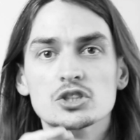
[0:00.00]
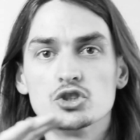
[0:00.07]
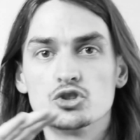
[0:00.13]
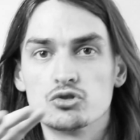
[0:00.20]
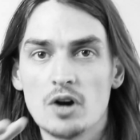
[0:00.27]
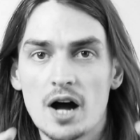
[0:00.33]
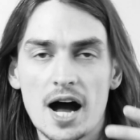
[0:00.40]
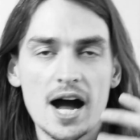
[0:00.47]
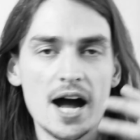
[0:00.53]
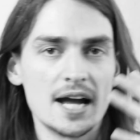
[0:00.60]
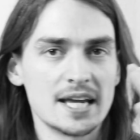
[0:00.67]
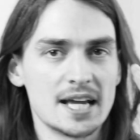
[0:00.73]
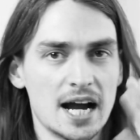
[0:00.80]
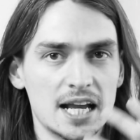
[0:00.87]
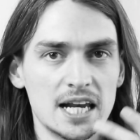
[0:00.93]

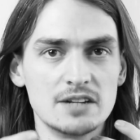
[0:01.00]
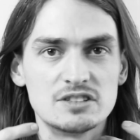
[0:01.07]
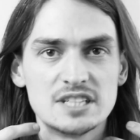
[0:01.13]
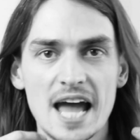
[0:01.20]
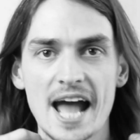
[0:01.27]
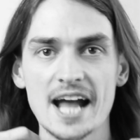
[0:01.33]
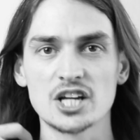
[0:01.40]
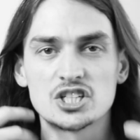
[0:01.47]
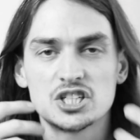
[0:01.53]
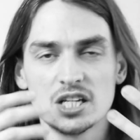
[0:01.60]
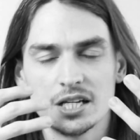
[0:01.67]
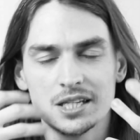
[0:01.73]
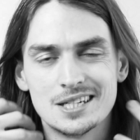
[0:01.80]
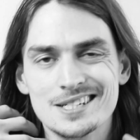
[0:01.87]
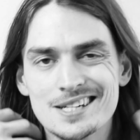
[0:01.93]
dry kind of
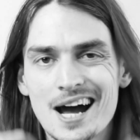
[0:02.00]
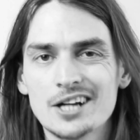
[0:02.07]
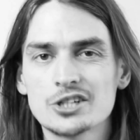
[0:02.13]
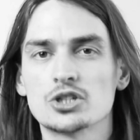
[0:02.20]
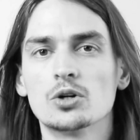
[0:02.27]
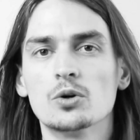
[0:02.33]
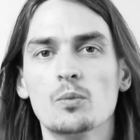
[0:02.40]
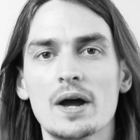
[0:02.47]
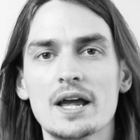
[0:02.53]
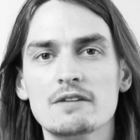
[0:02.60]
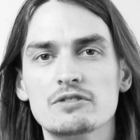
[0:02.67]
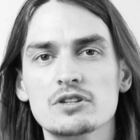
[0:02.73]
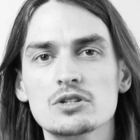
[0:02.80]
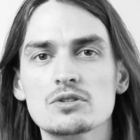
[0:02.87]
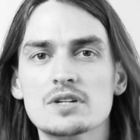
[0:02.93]
texture, the natural
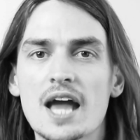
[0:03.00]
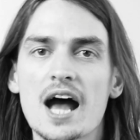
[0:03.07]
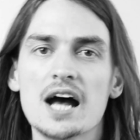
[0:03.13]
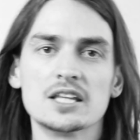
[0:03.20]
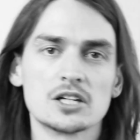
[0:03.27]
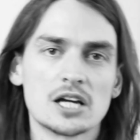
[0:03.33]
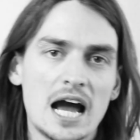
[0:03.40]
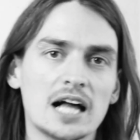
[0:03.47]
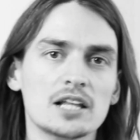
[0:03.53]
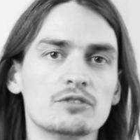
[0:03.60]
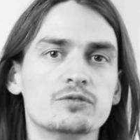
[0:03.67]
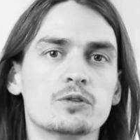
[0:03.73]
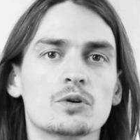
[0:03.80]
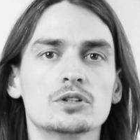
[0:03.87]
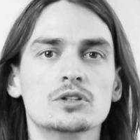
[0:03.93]
wave that you get, the
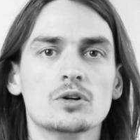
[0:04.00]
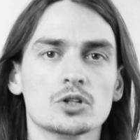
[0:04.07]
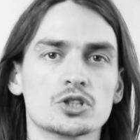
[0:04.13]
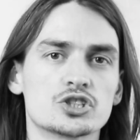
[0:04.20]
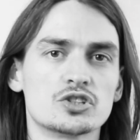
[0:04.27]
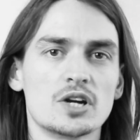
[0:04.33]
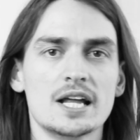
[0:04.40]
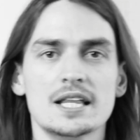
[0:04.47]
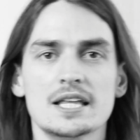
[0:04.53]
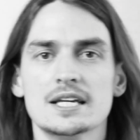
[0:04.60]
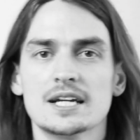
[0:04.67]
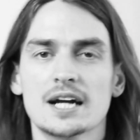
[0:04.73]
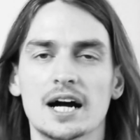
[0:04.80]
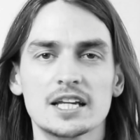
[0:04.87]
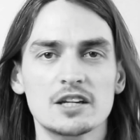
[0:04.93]
California,
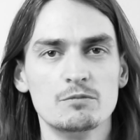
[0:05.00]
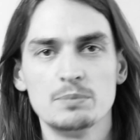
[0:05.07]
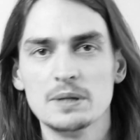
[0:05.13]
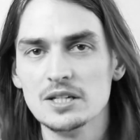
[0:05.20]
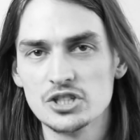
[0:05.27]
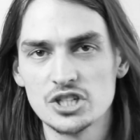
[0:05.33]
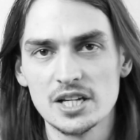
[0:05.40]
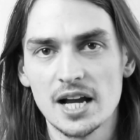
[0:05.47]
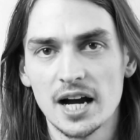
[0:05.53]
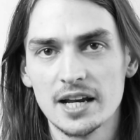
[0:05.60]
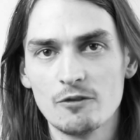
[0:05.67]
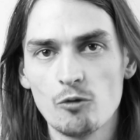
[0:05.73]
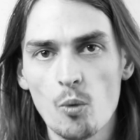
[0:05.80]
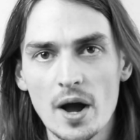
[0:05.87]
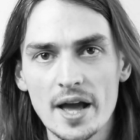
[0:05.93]
Australian kind of beachy
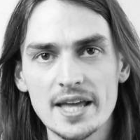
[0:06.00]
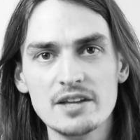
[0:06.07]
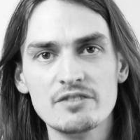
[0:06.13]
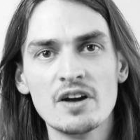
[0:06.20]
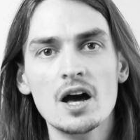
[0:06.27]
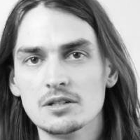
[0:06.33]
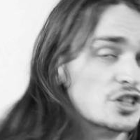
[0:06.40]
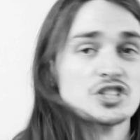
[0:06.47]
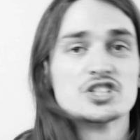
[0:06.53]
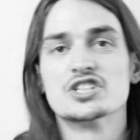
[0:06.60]
kind of wave that's